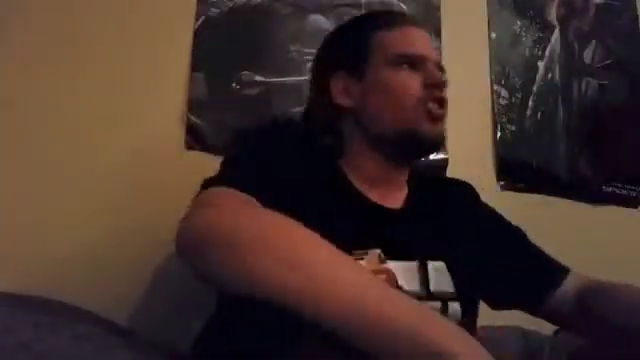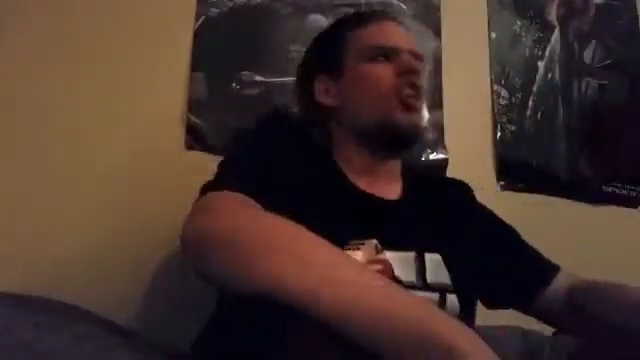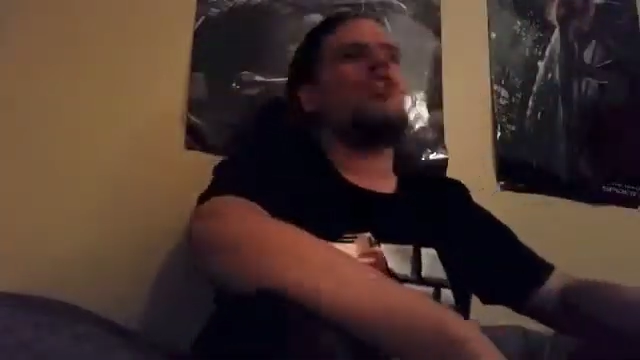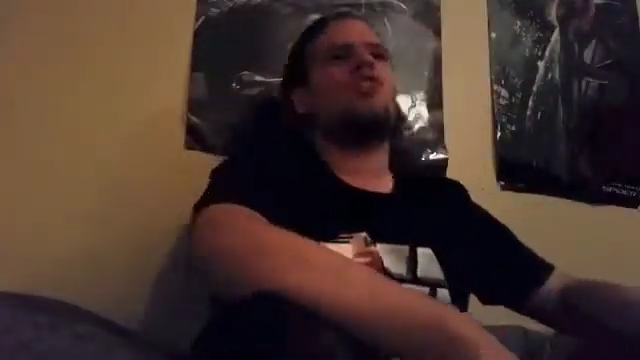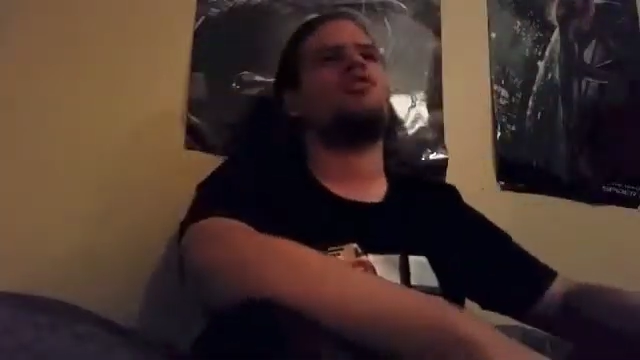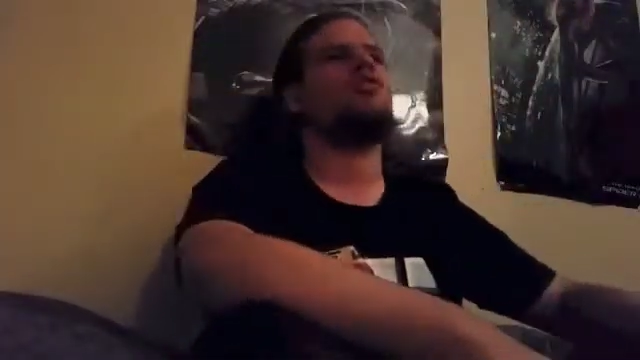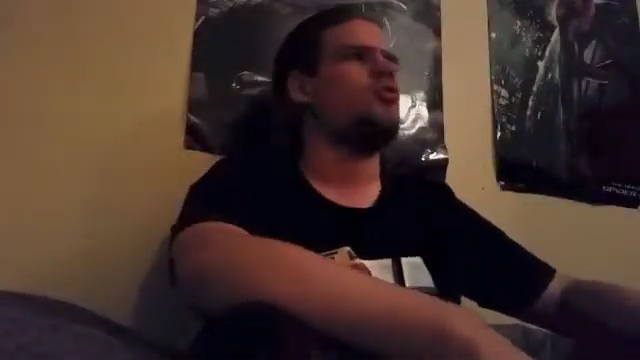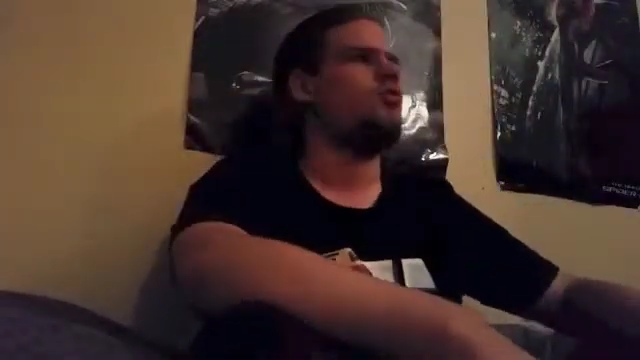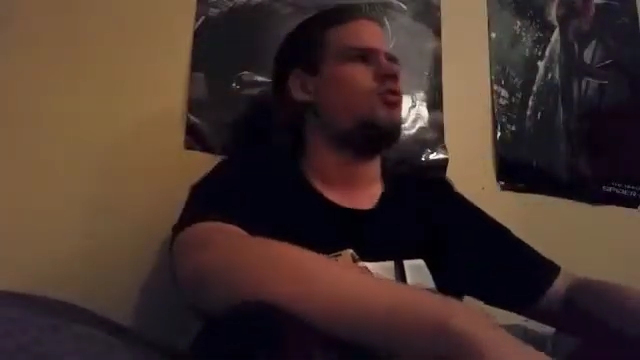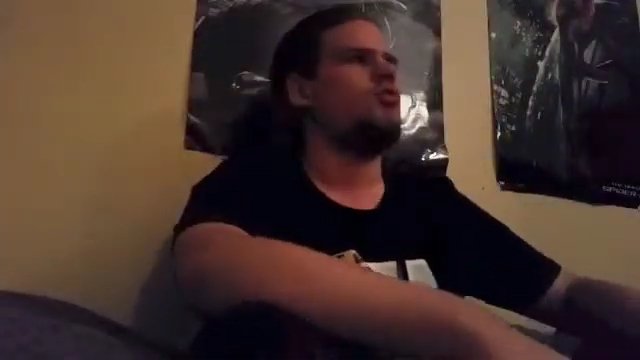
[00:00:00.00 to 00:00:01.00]
go
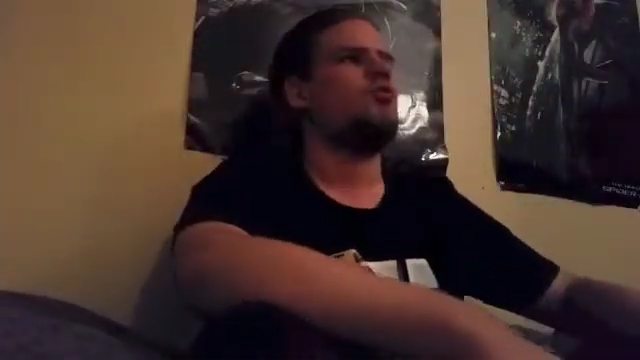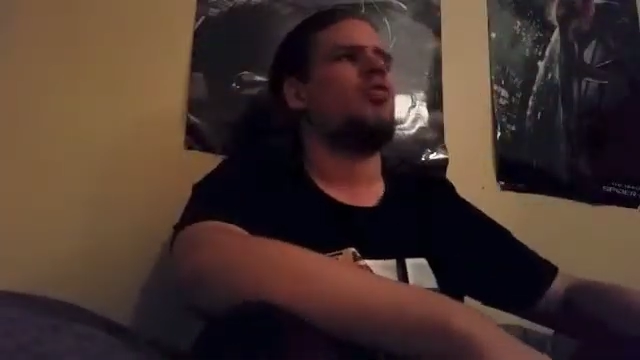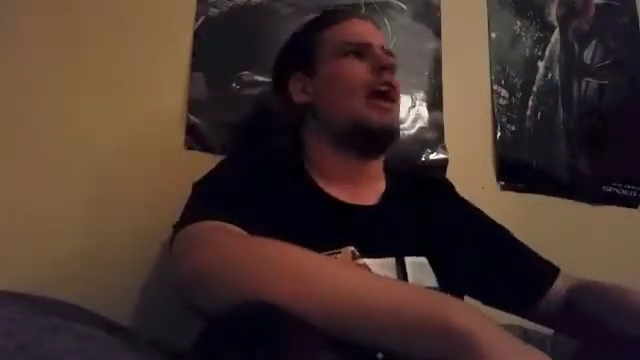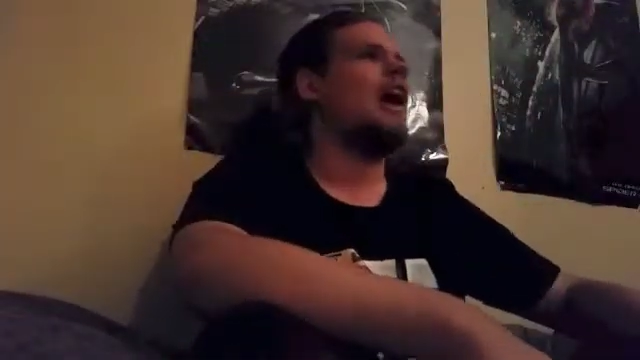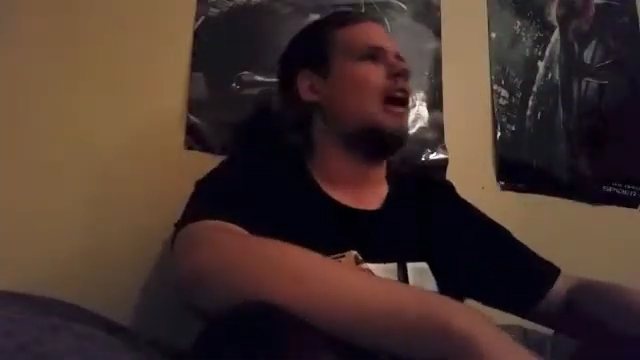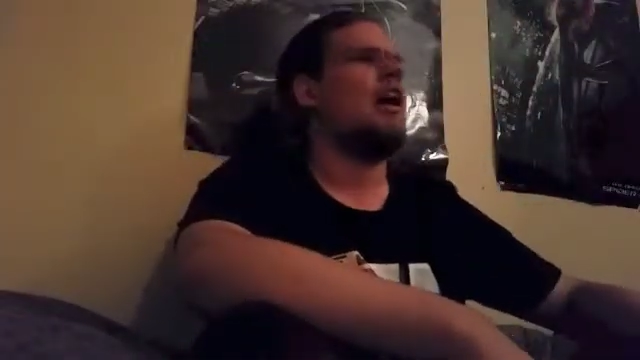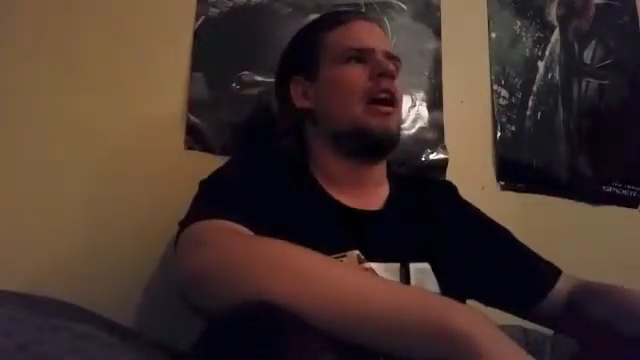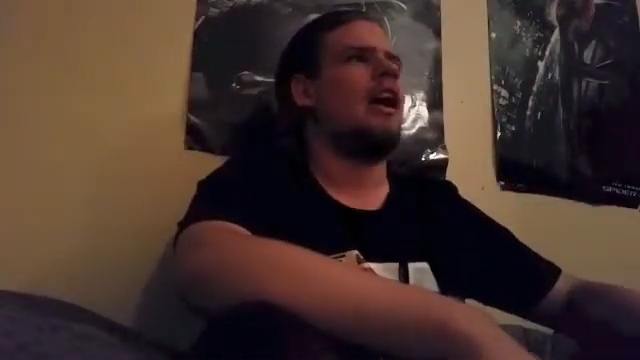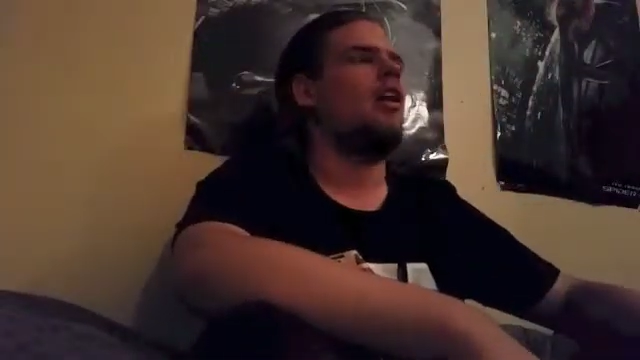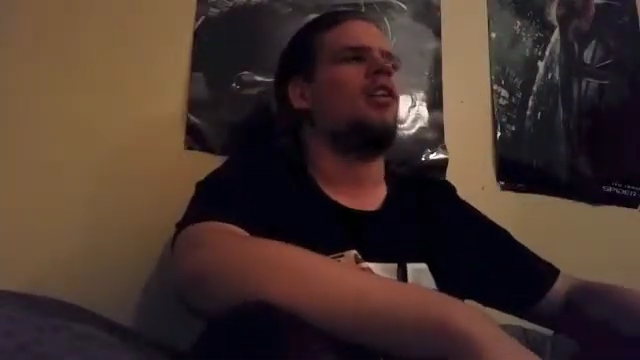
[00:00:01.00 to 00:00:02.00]
to
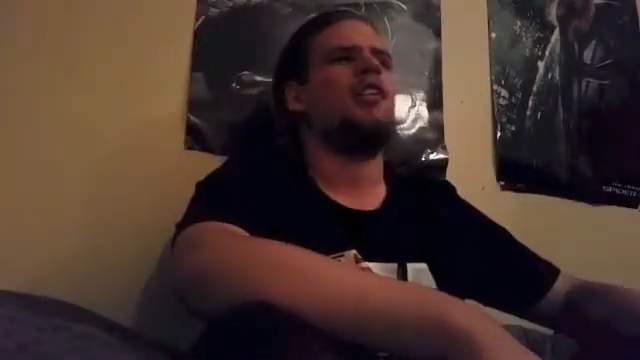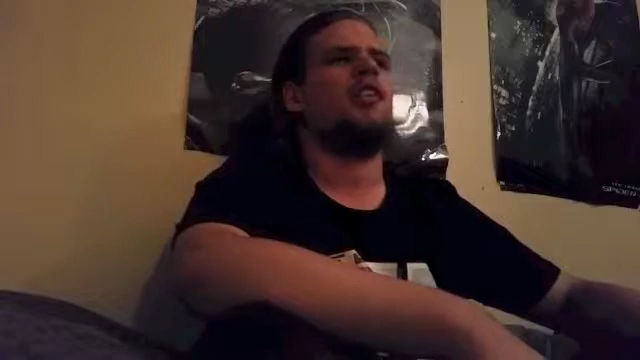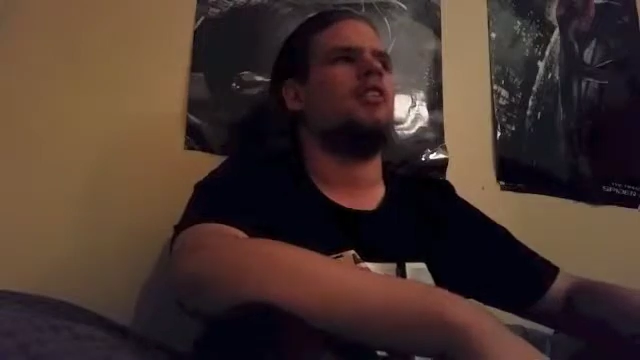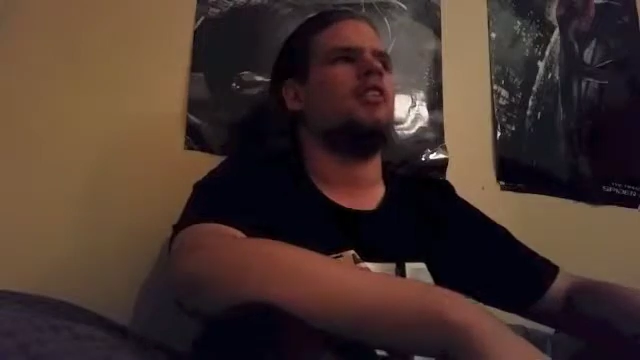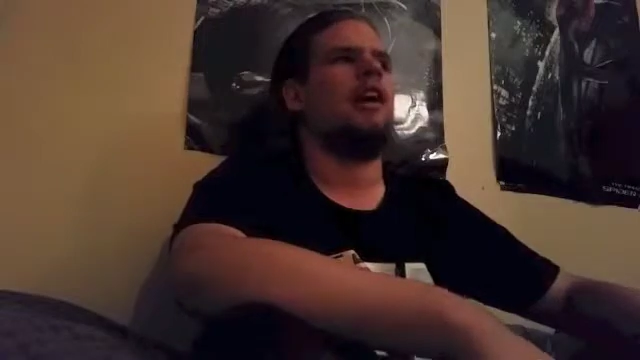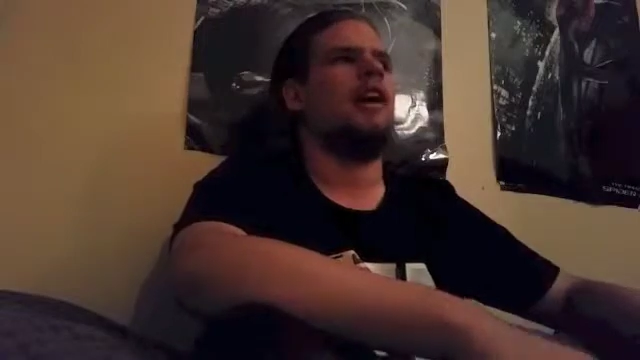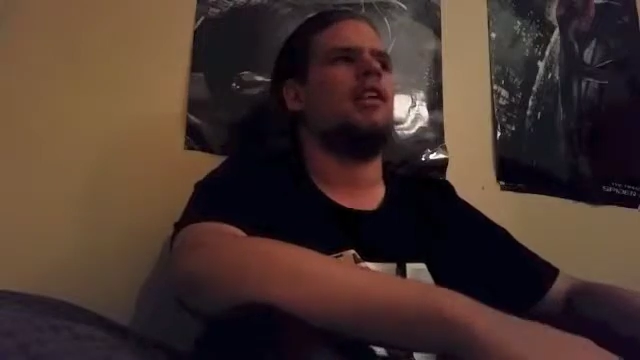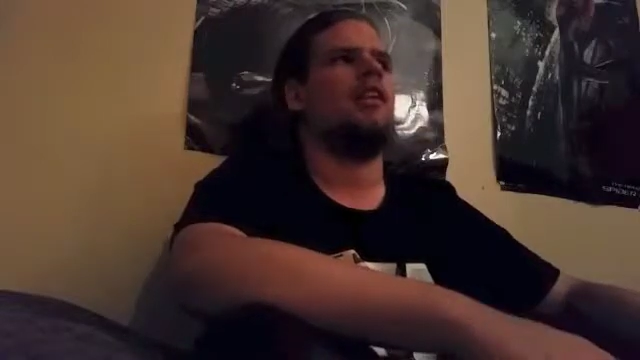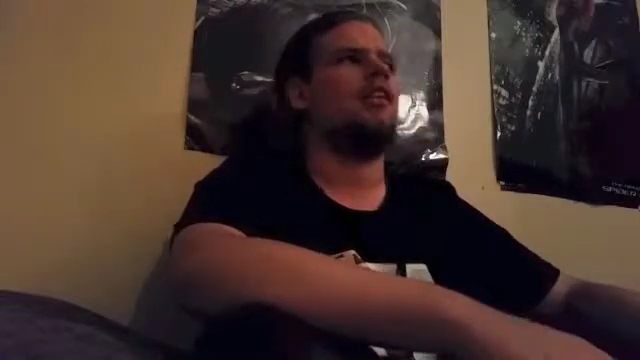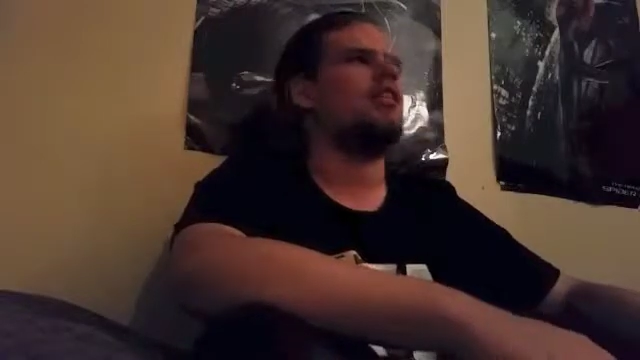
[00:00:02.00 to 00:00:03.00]
Alan and Ellie